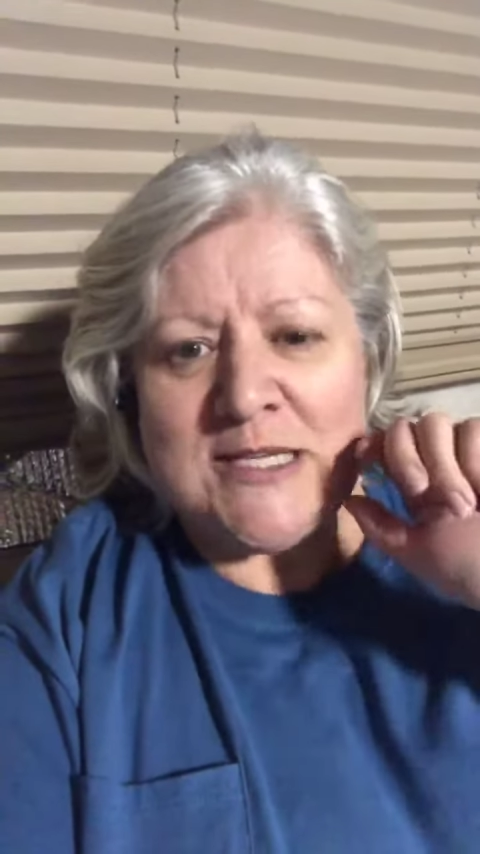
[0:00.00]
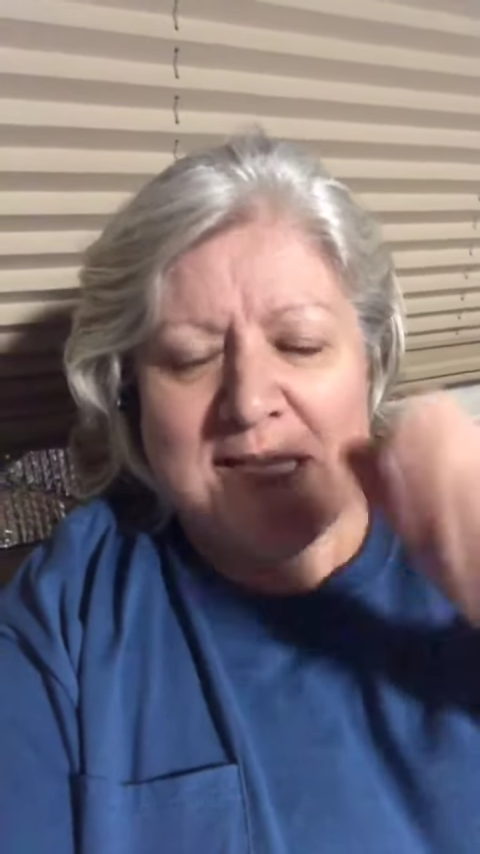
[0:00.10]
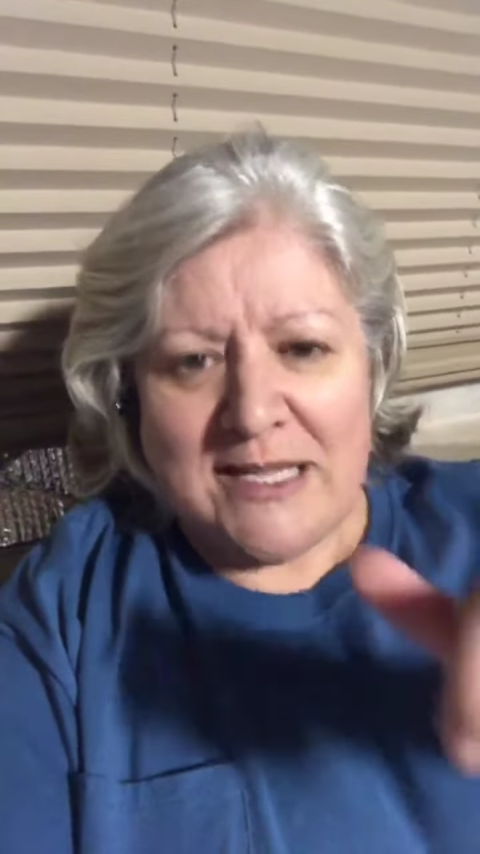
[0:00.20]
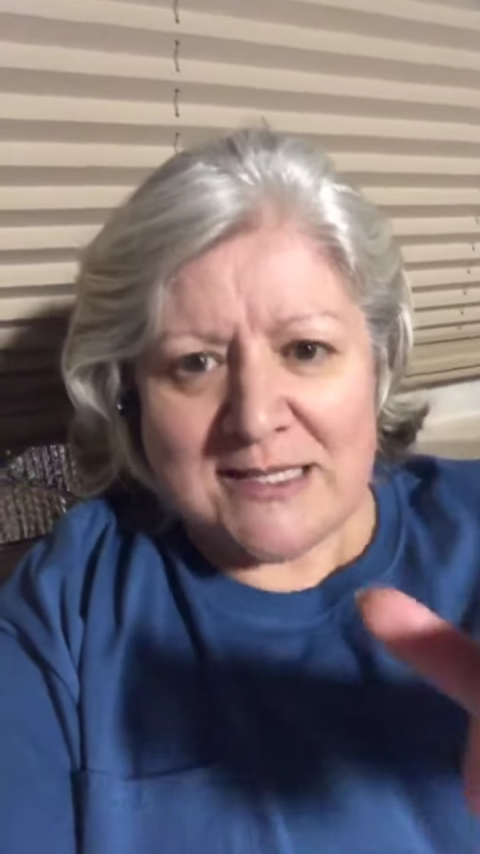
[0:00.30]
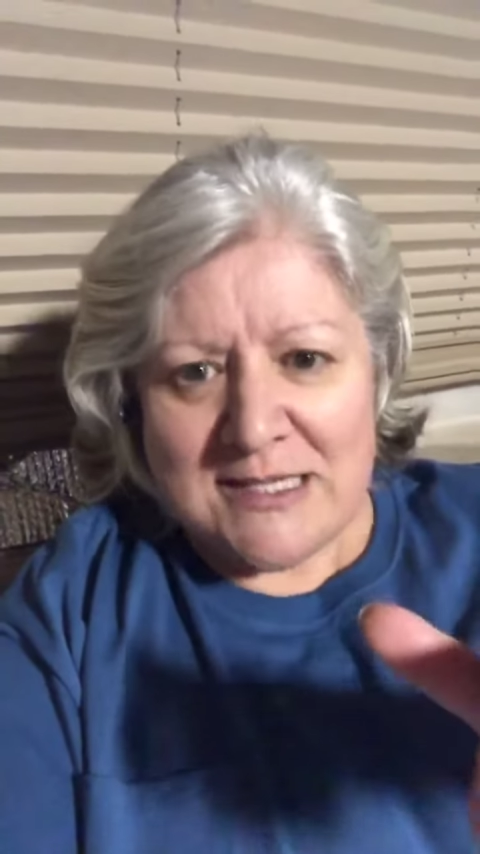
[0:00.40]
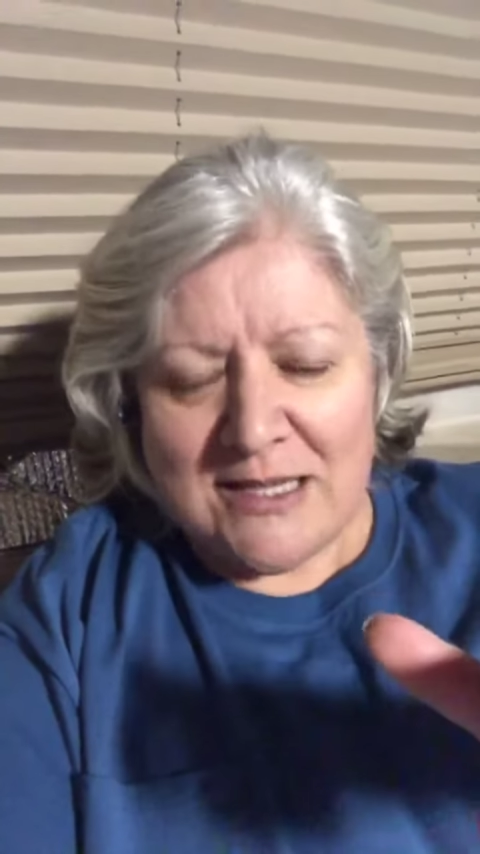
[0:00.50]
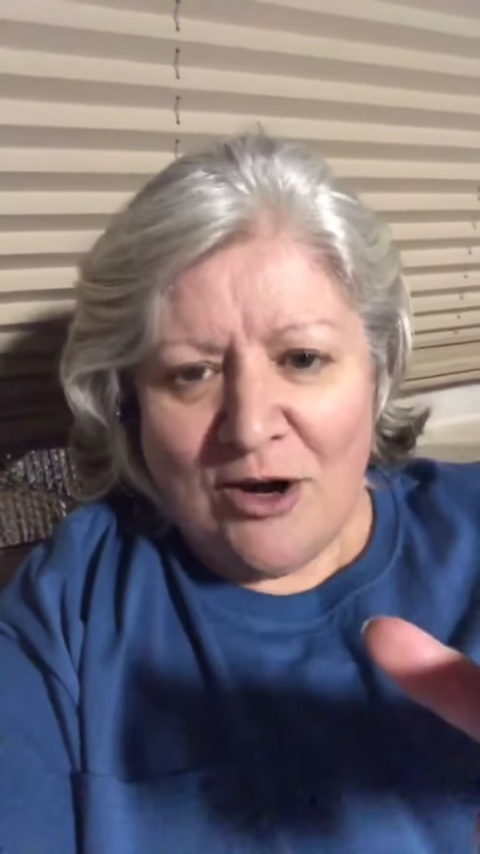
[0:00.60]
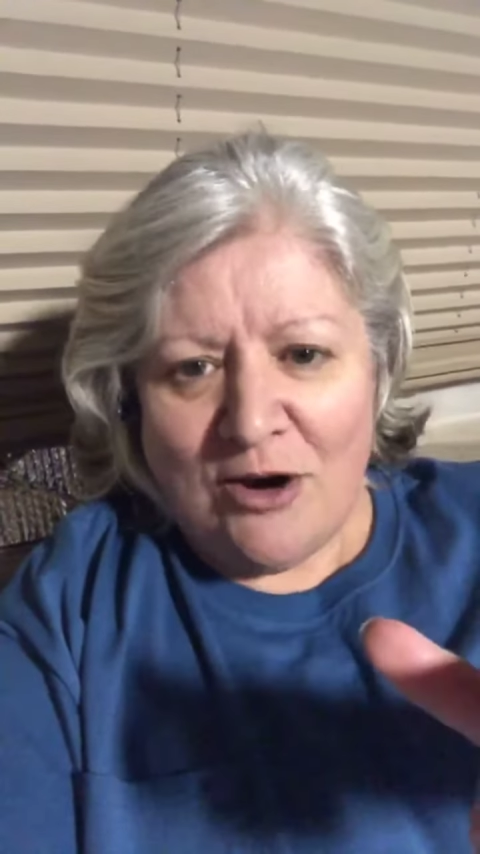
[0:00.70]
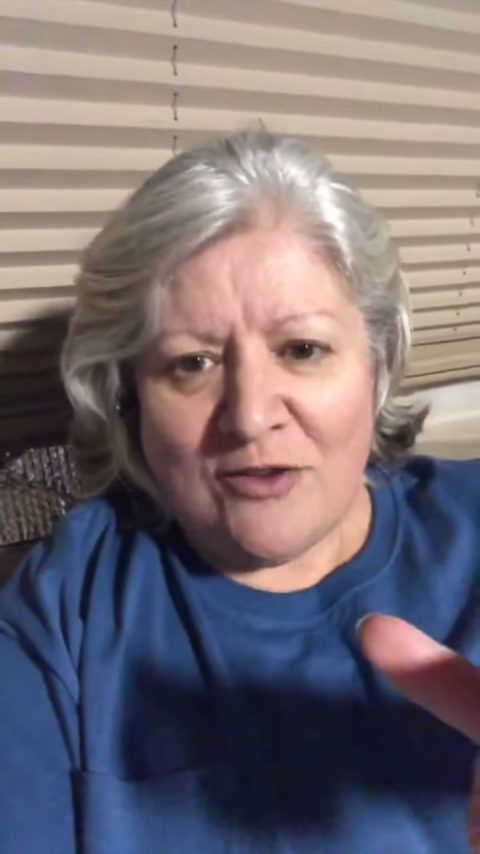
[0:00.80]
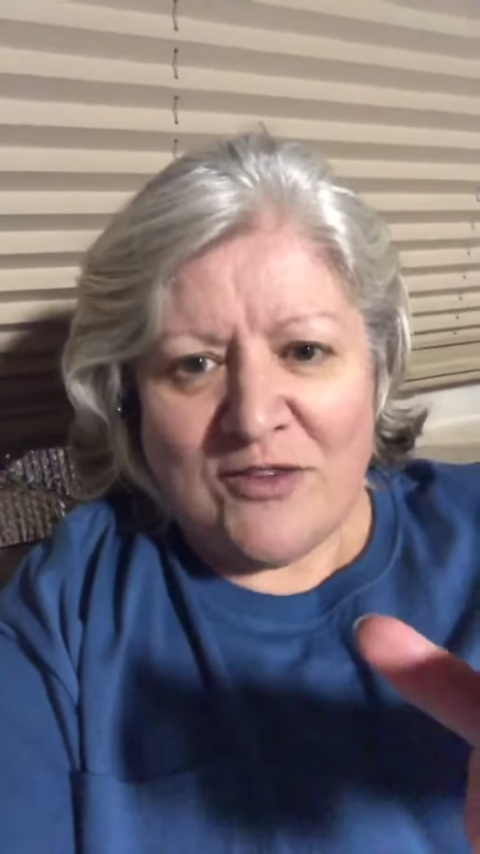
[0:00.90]
connects to the
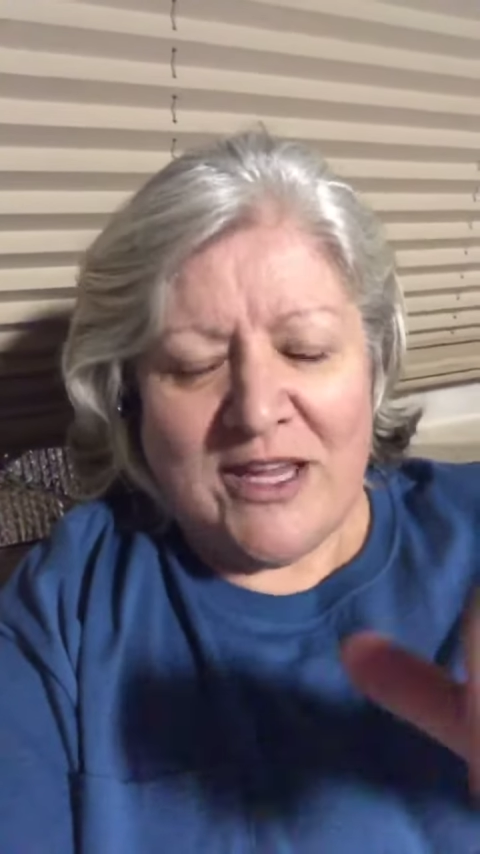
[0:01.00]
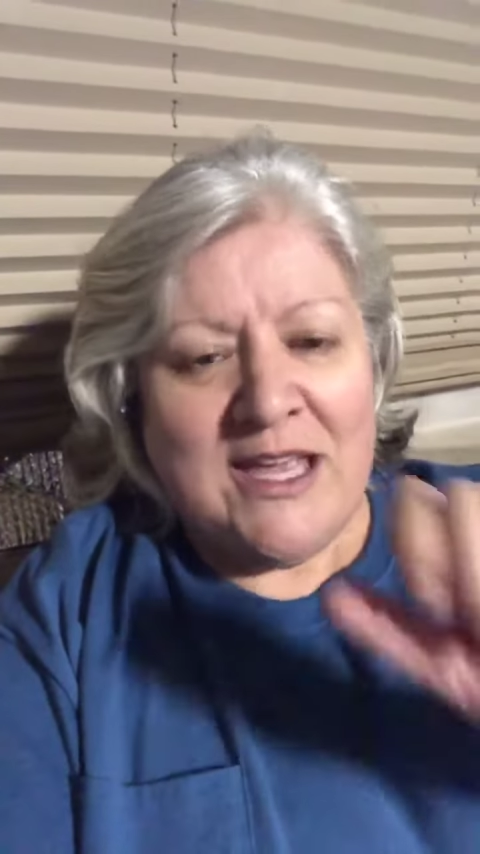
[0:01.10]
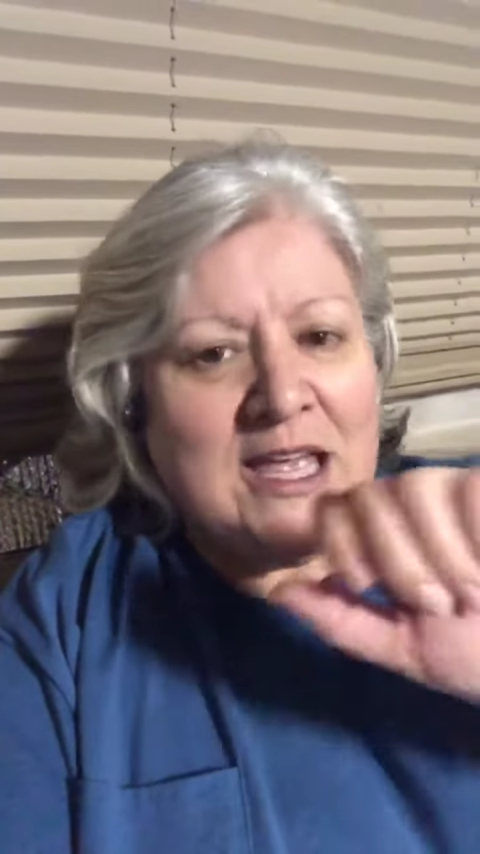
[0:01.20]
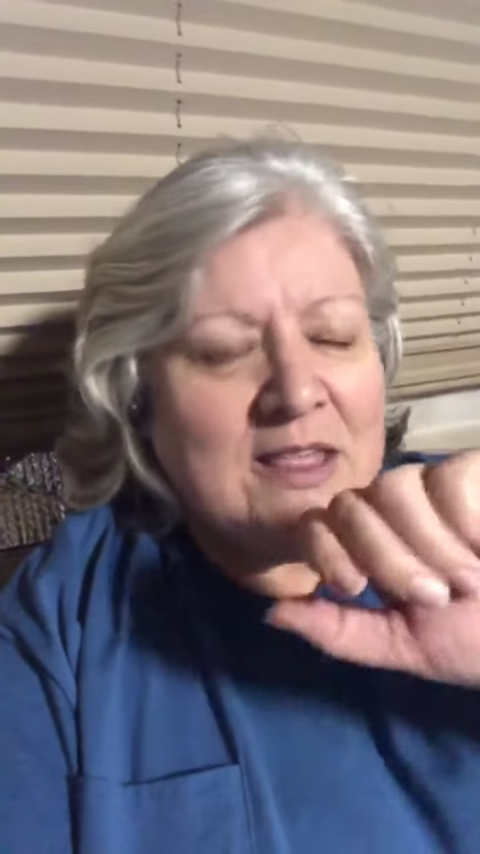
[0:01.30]
ROV,